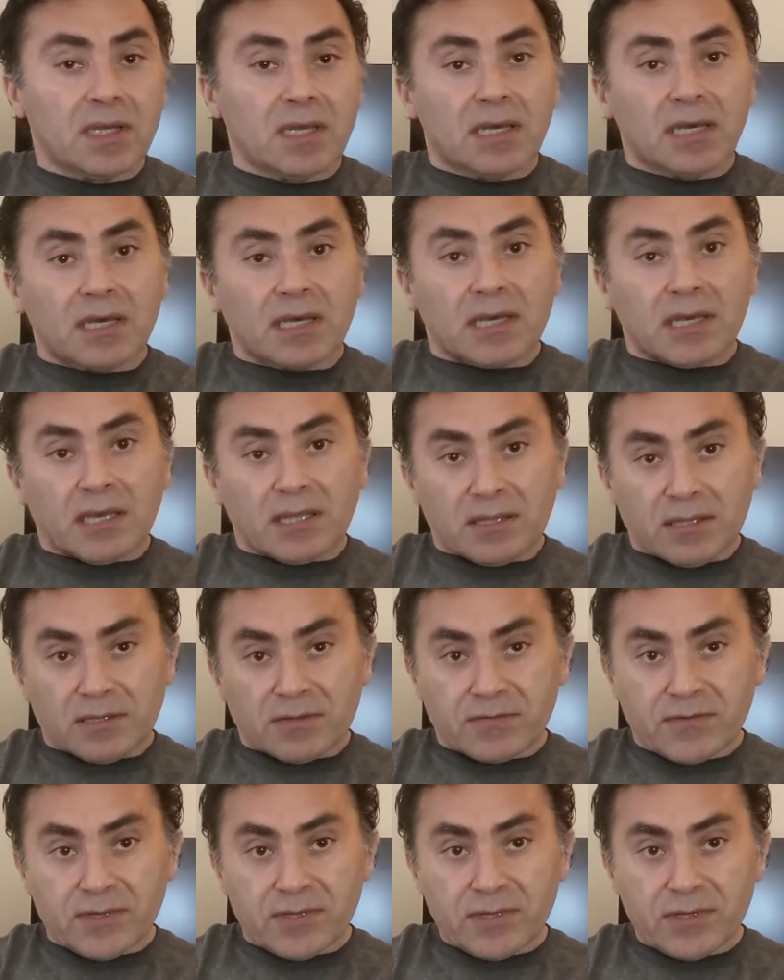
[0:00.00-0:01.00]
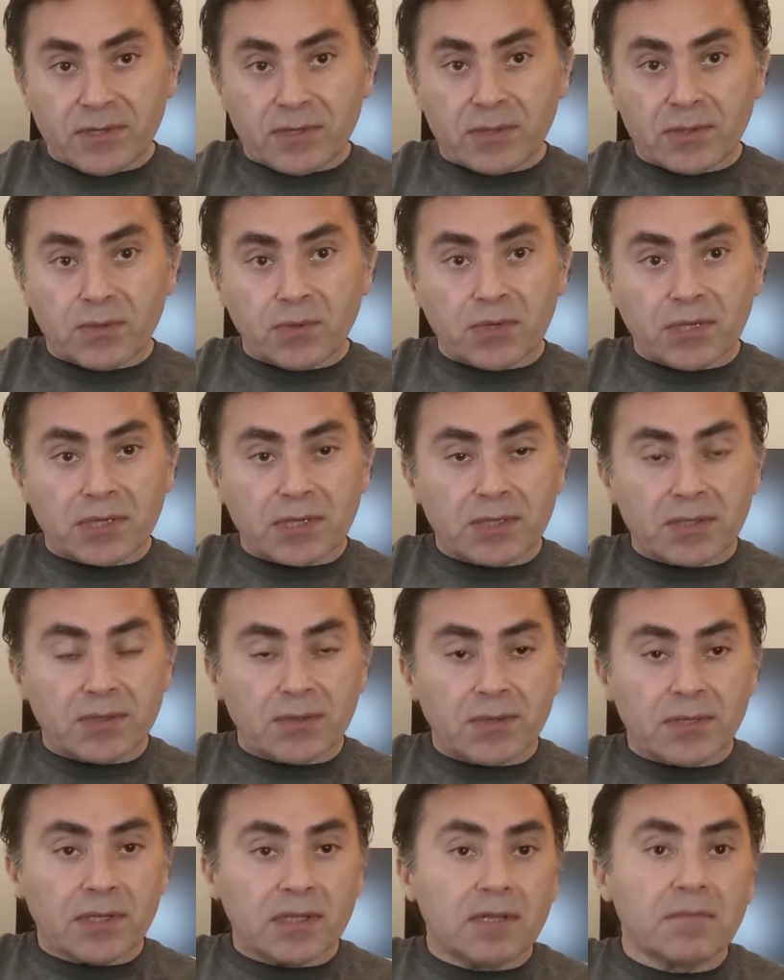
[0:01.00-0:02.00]
In this video we're going to
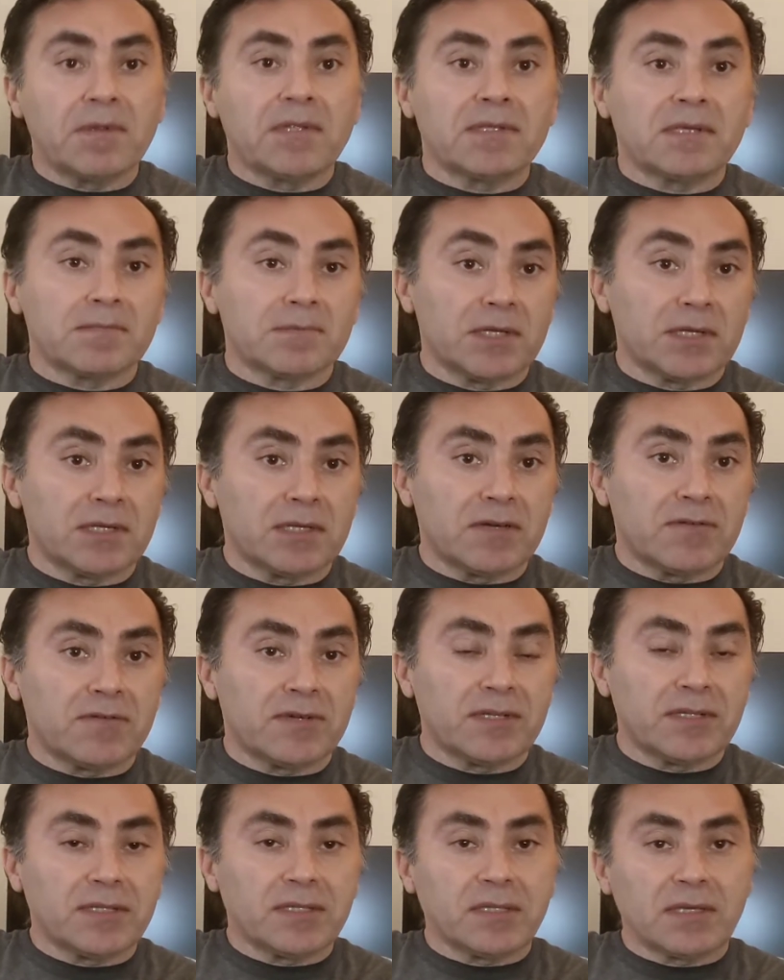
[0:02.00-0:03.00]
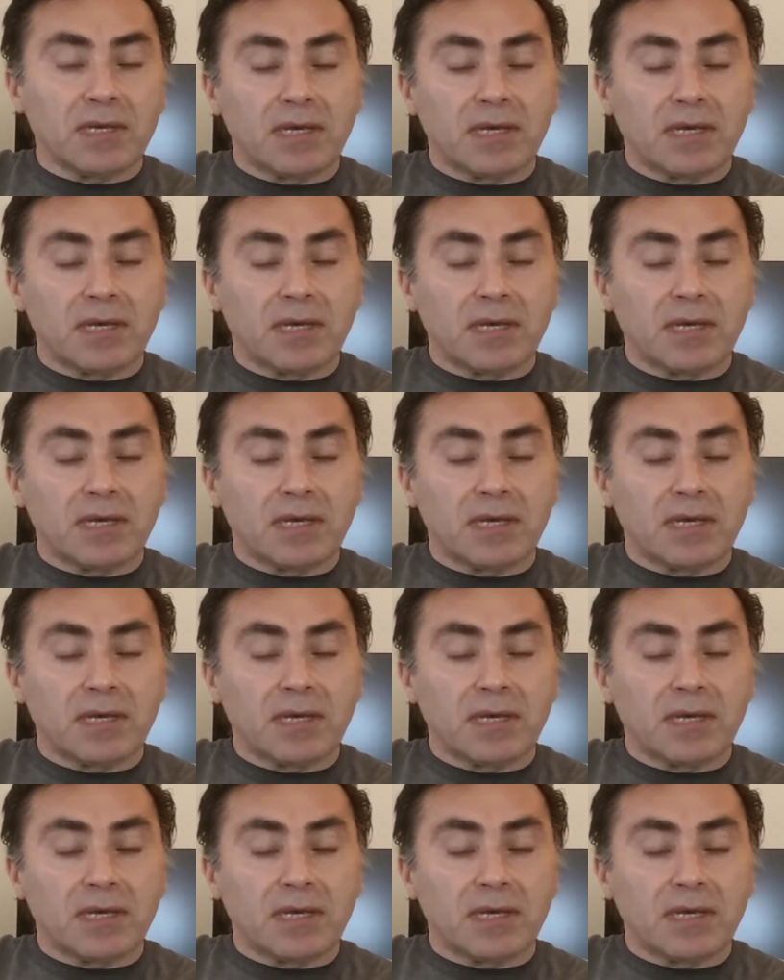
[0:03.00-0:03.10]
do a little bit something different.